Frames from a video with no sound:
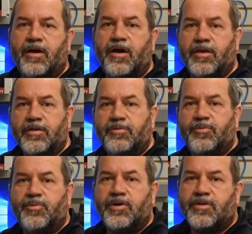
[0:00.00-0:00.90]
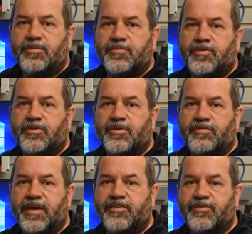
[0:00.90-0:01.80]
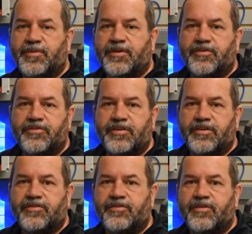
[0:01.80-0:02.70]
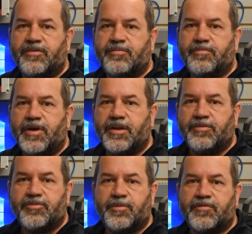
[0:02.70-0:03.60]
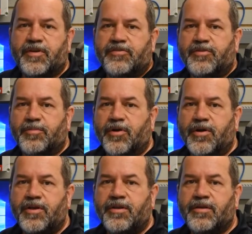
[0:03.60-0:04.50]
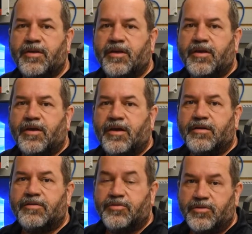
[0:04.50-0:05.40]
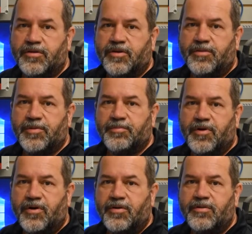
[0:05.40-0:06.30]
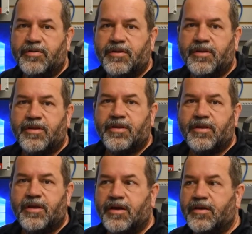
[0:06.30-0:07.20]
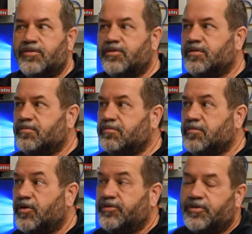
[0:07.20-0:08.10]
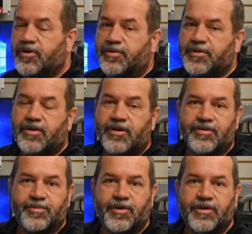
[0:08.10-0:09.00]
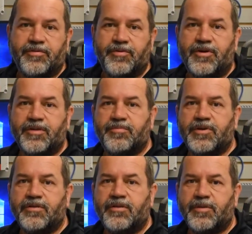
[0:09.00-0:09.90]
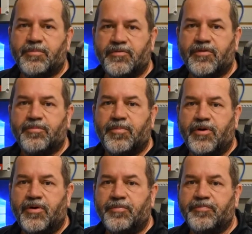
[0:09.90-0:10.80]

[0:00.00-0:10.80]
Hi, welcome to Advanced PLCs. My name is Professor Murray. You can call me Paul. Uh, you can also call me Dr. Murray if you want, but I prefer Paul.